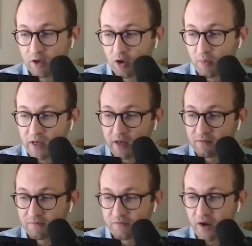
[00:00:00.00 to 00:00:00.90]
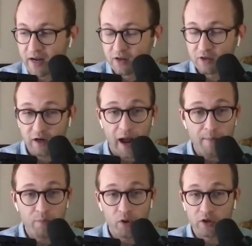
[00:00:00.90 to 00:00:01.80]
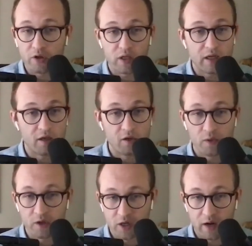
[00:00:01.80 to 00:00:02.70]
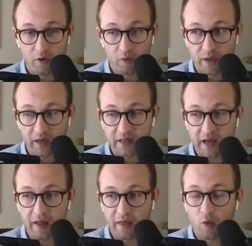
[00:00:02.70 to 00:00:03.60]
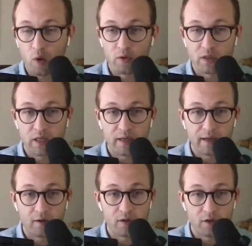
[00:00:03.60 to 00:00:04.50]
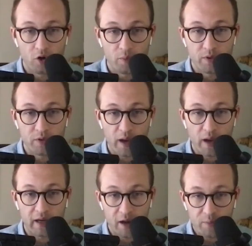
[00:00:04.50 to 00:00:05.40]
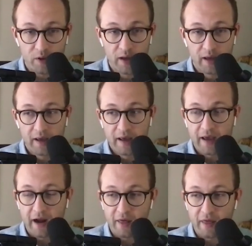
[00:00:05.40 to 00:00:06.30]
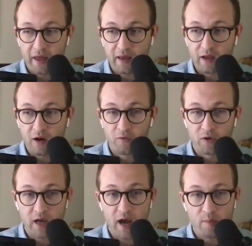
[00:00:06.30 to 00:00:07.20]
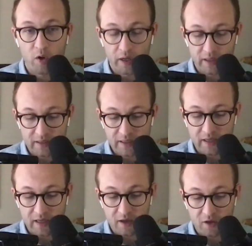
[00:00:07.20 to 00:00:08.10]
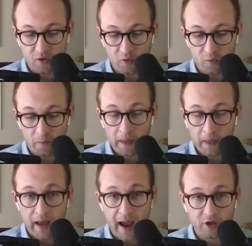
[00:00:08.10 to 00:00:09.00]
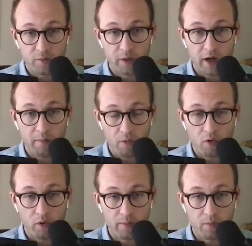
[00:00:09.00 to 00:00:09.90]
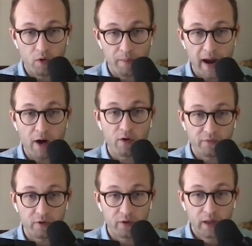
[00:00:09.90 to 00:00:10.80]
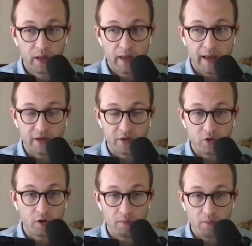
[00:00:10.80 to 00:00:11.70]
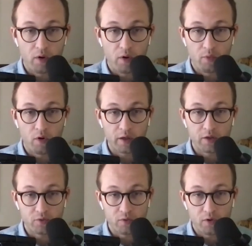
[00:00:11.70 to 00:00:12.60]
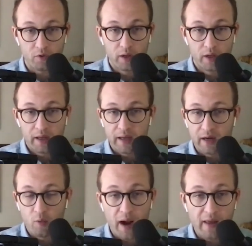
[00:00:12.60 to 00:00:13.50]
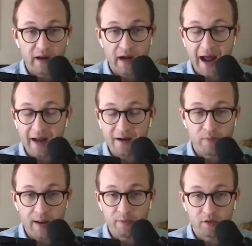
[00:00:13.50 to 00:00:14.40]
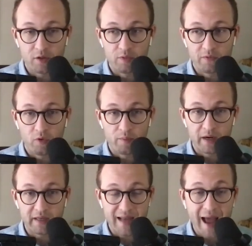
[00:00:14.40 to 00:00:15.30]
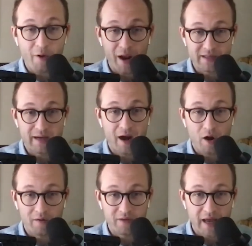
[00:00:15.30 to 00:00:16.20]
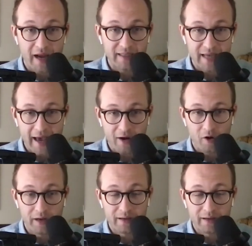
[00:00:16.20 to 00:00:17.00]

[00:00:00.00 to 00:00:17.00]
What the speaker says: European financial sector. I'm bullish the EU in general, because I think what we're seeing here is Europe is waking up, and I think that over time you're going to see the EU actually become more and more powerful and assert more and more control in a way that it hadn't been able to before, because now it has a narrative to hang its hat on.